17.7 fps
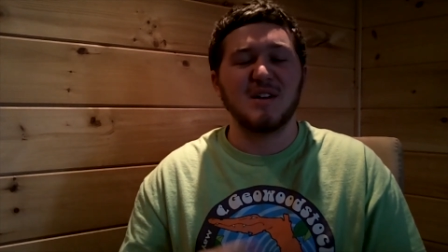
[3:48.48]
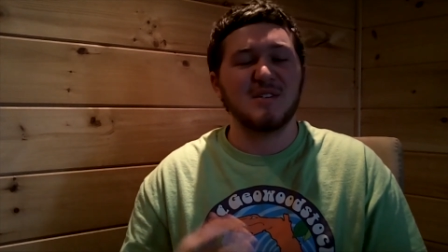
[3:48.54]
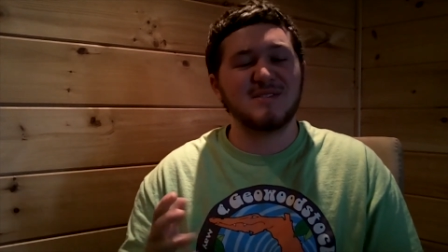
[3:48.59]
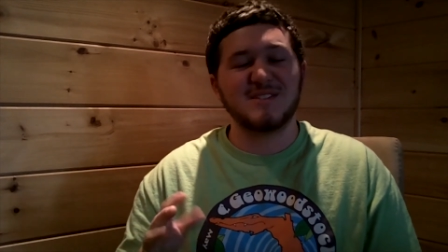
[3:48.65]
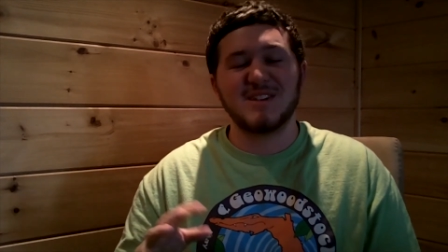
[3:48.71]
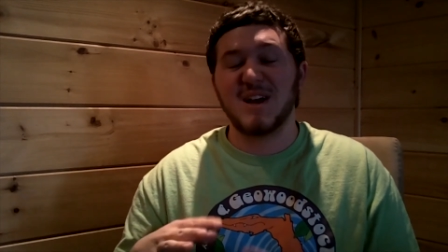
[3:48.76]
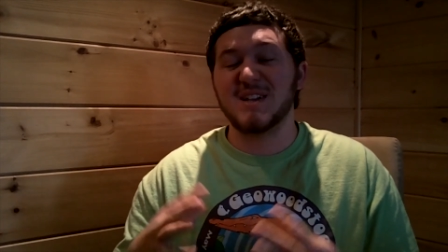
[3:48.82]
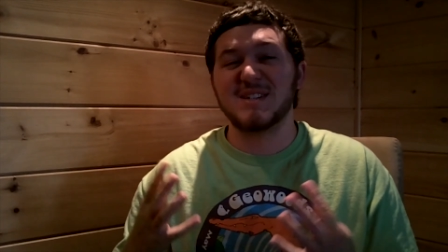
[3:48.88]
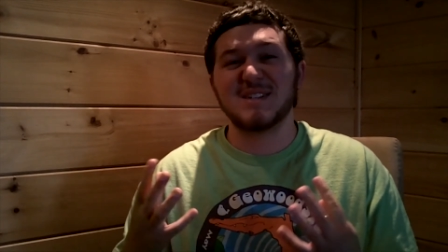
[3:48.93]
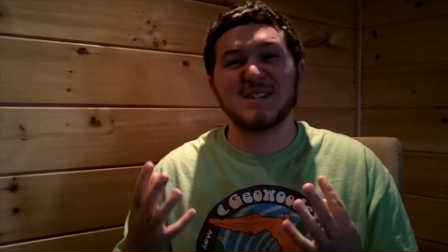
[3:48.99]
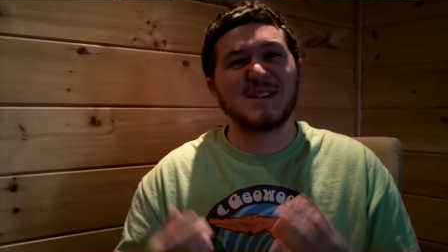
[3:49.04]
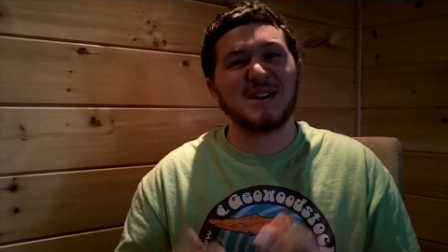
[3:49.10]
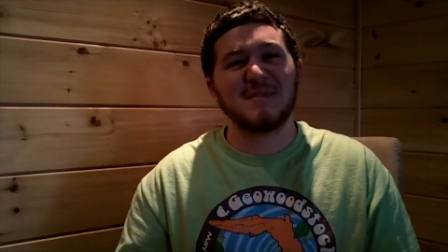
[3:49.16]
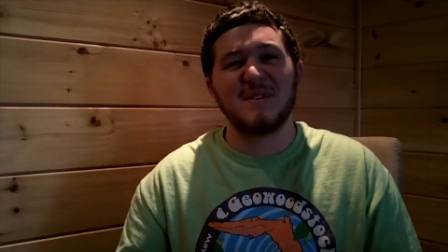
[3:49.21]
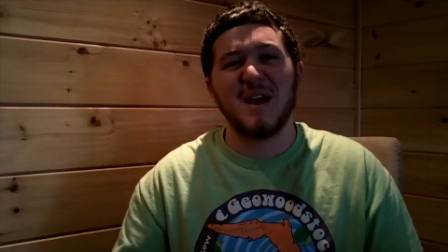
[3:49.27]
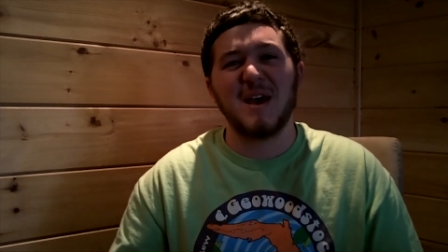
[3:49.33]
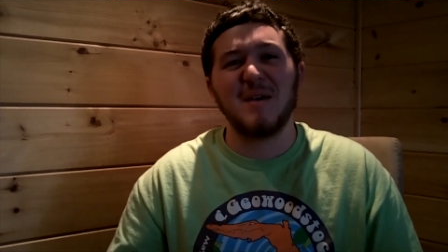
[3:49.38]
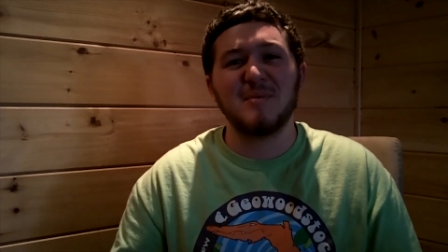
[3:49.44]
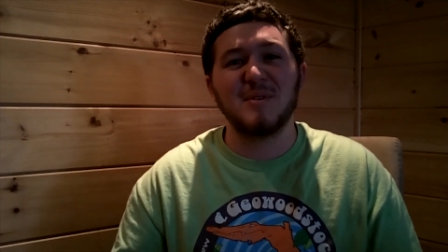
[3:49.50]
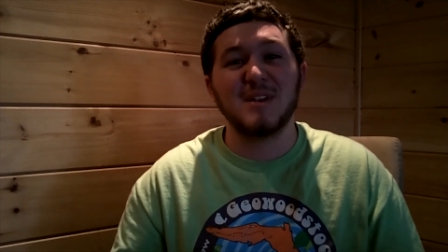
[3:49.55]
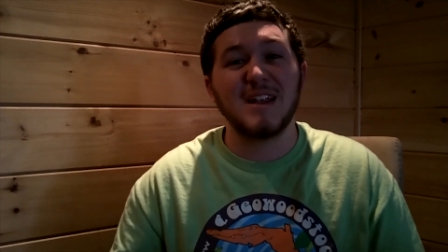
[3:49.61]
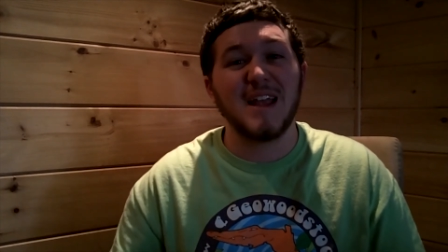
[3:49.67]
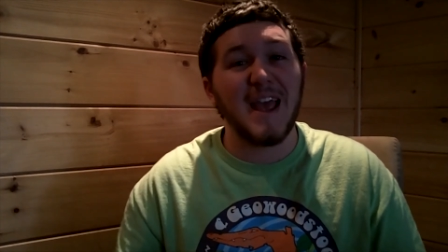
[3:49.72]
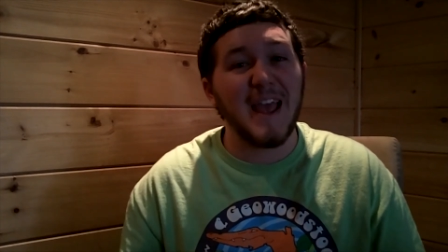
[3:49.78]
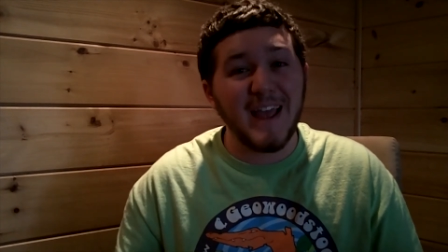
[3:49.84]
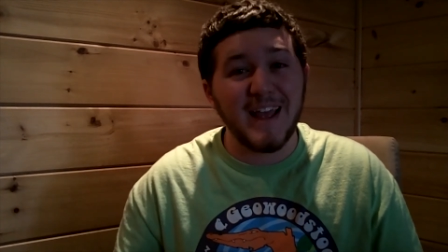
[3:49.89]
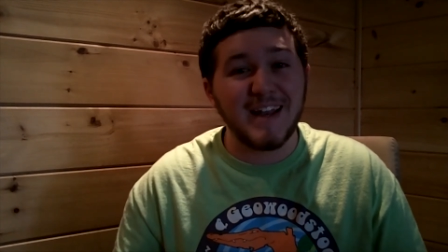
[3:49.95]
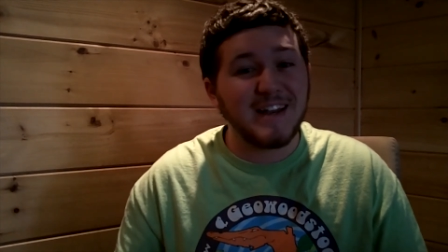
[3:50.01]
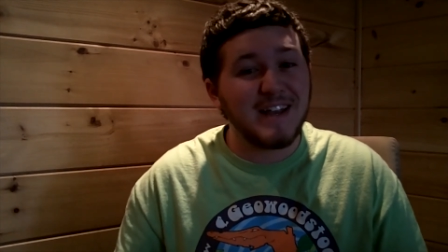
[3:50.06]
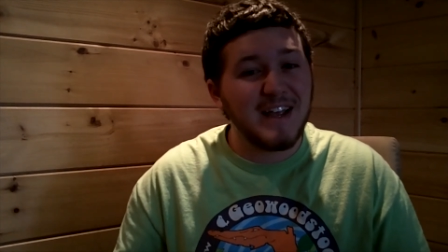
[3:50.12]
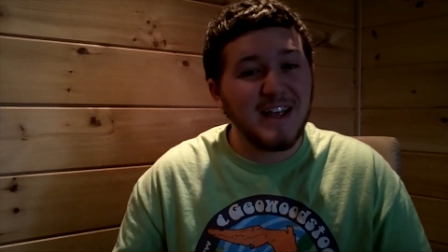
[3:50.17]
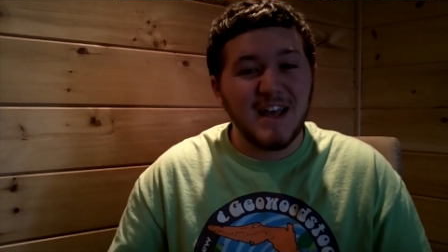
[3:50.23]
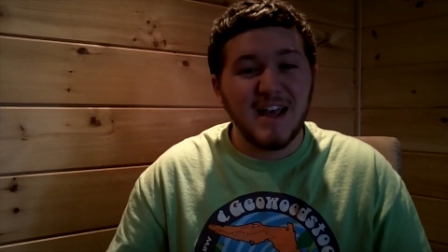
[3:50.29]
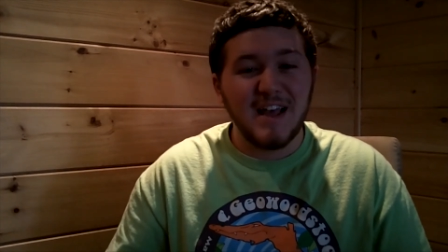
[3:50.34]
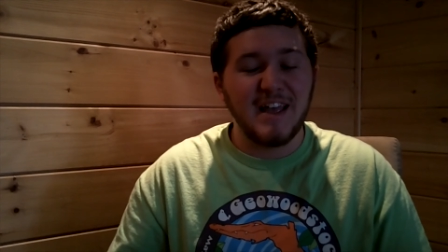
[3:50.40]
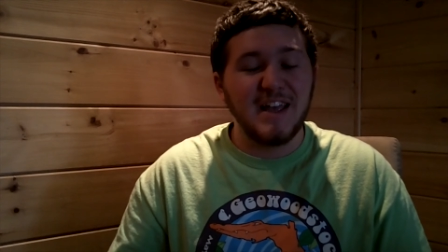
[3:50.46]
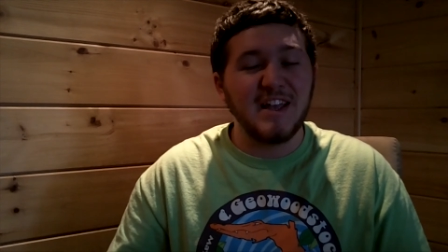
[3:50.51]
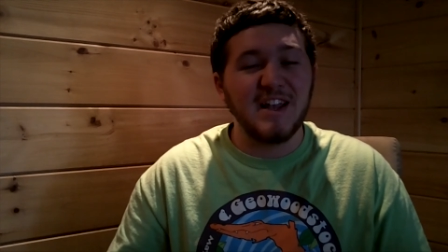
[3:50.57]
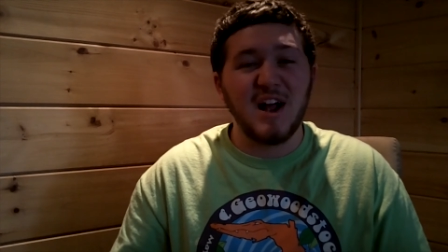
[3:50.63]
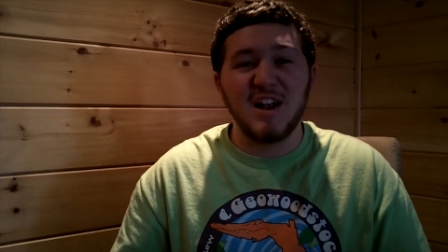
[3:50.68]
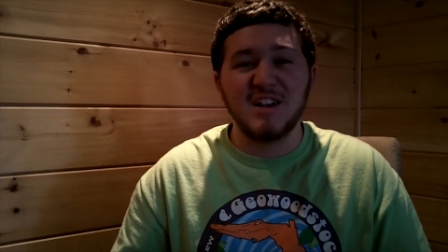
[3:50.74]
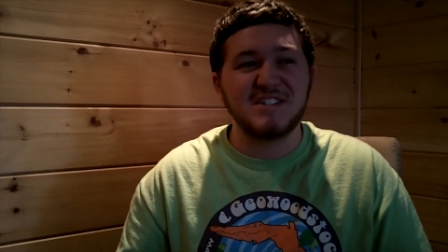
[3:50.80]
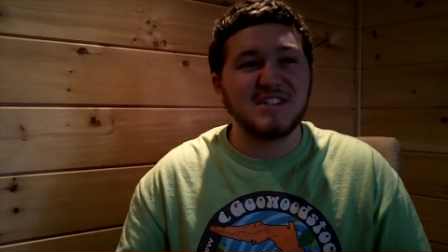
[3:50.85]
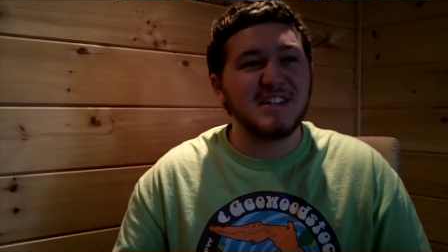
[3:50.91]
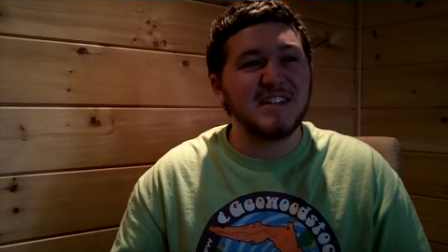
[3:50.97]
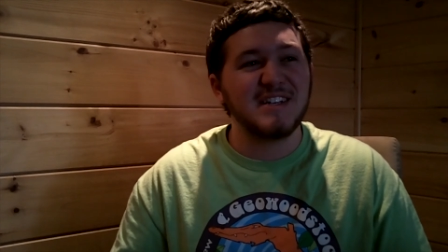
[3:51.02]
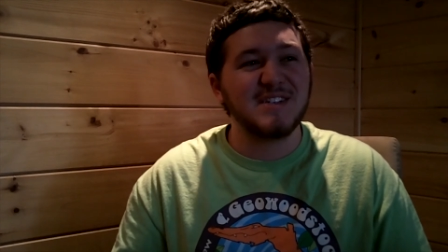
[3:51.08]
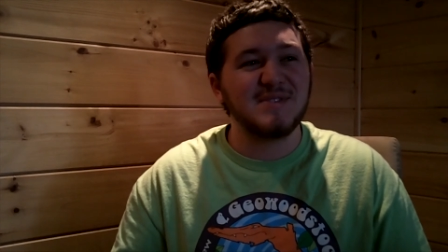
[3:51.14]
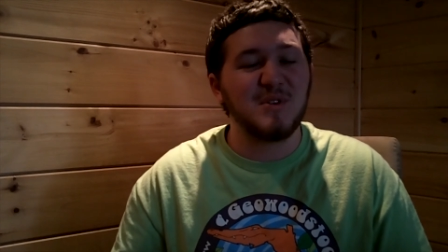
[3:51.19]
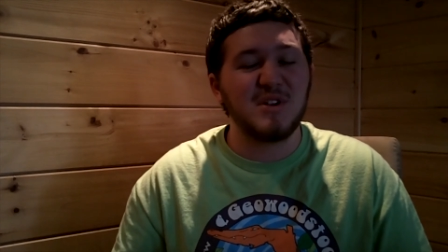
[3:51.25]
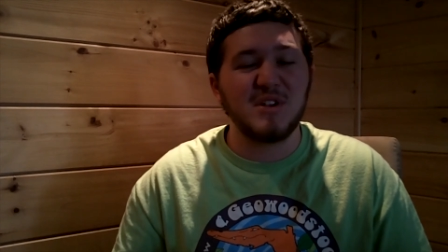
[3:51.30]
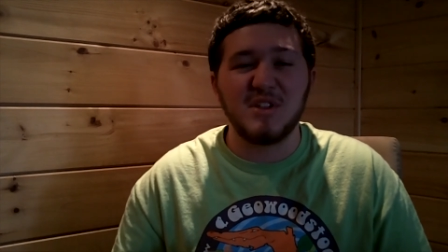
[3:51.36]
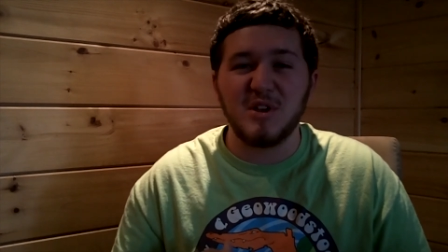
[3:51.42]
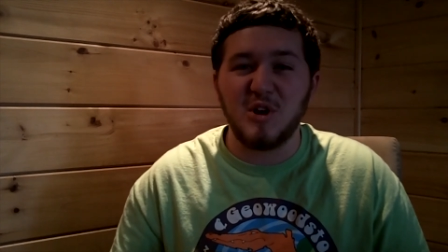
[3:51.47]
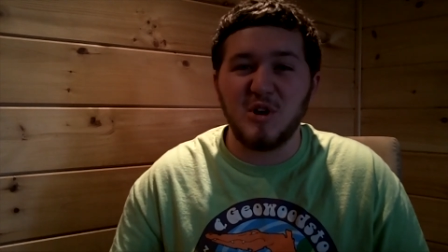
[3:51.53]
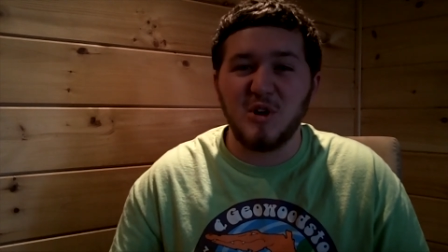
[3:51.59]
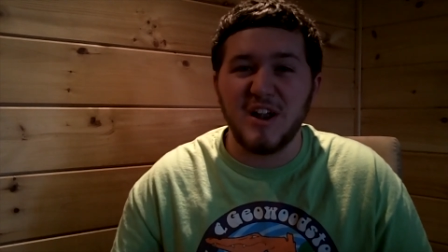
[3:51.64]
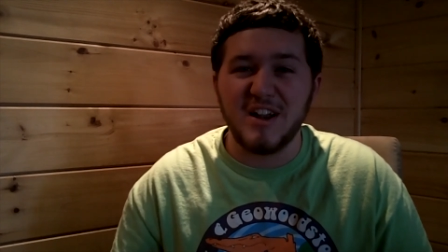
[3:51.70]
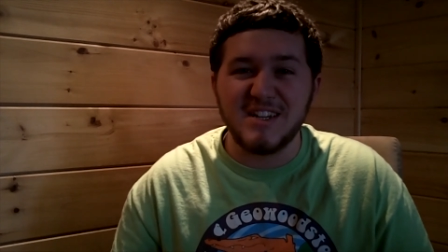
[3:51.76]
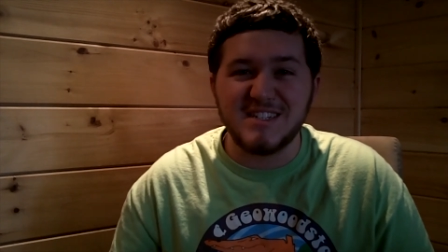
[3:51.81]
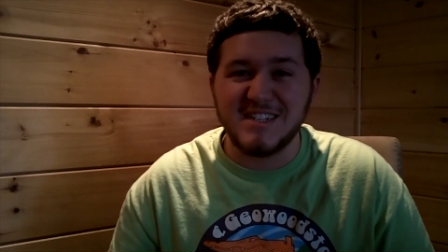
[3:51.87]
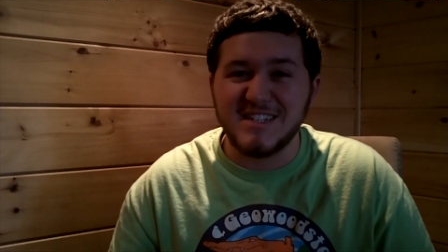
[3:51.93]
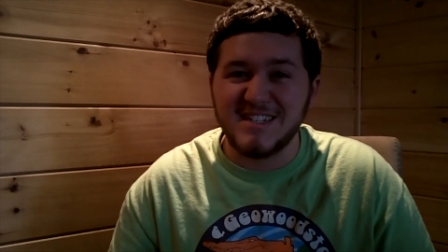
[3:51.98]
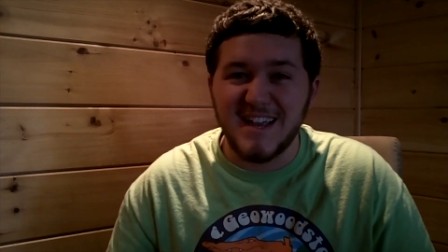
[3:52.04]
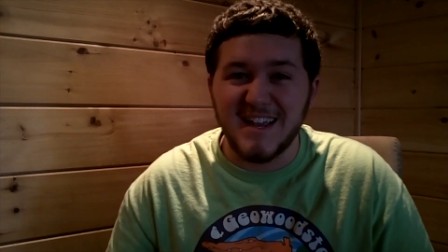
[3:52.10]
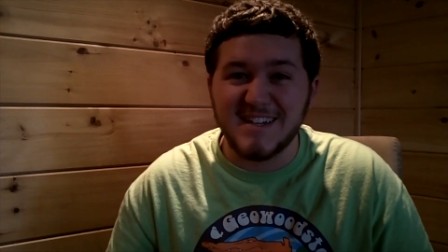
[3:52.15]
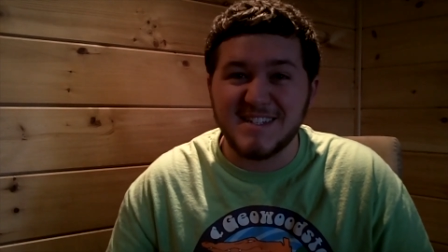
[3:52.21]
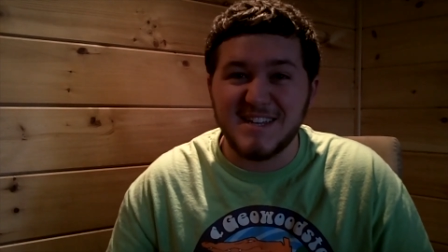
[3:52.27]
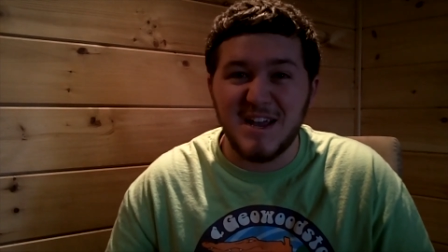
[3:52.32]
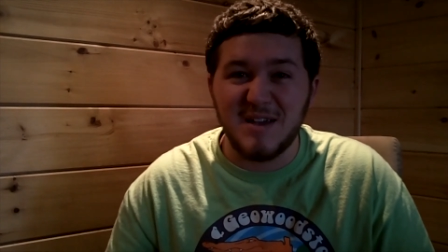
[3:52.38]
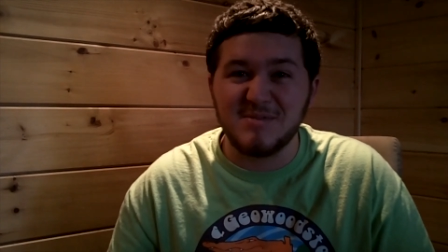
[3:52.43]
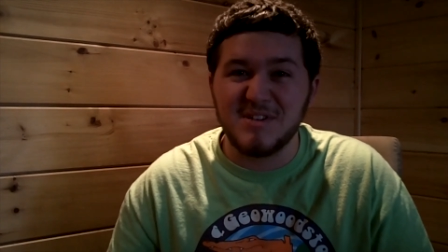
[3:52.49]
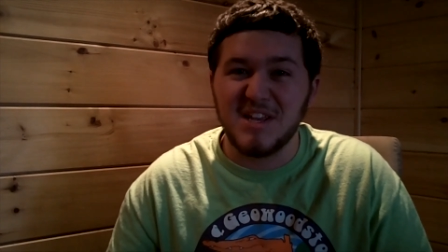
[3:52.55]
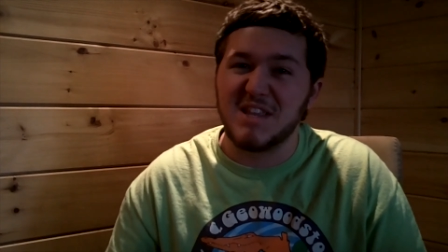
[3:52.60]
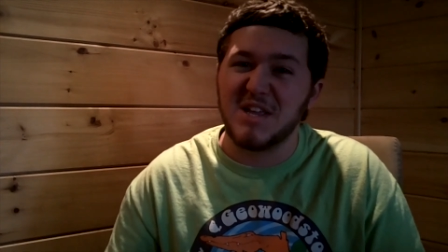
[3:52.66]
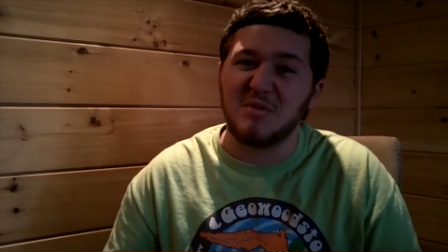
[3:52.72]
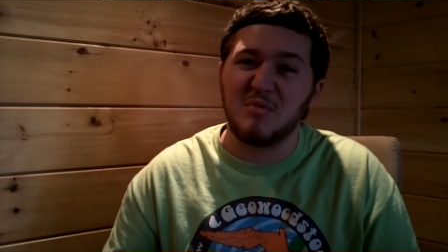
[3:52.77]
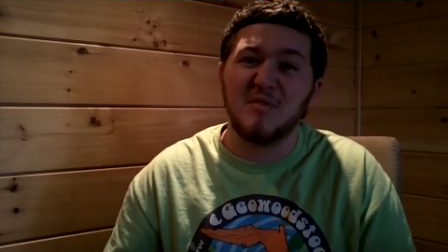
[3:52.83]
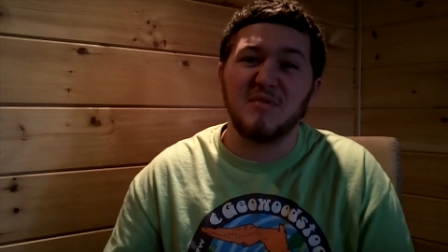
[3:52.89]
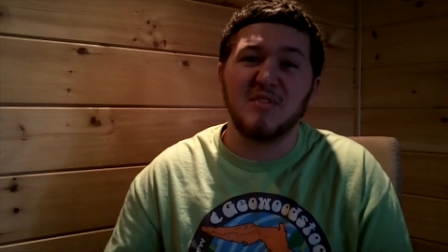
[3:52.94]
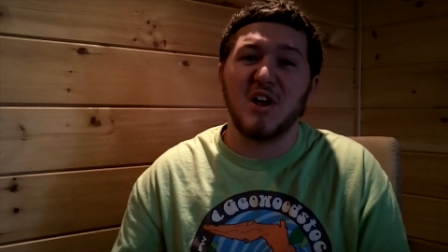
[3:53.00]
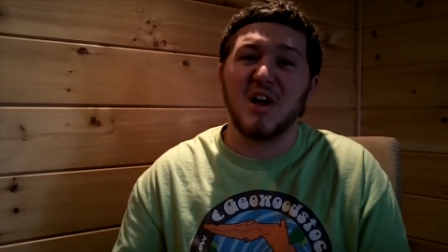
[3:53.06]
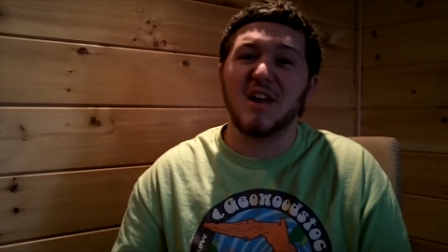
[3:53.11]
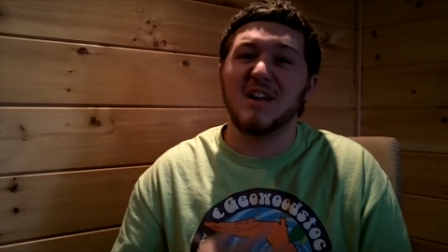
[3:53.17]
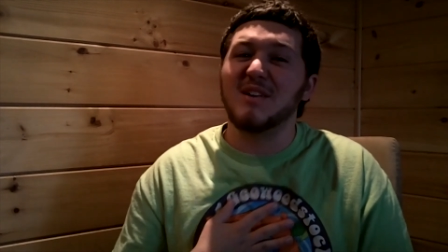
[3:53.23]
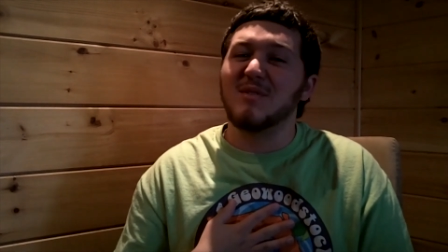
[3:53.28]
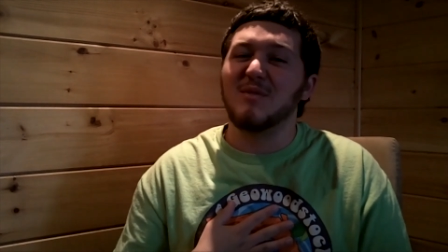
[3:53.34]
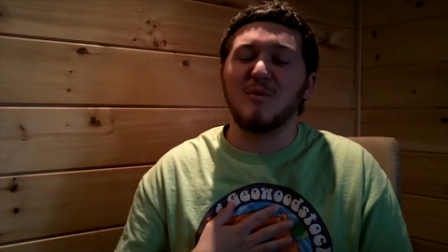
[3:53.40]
Tons of stuff happened, and it honestly is one of the greatest see you next times I think we've done.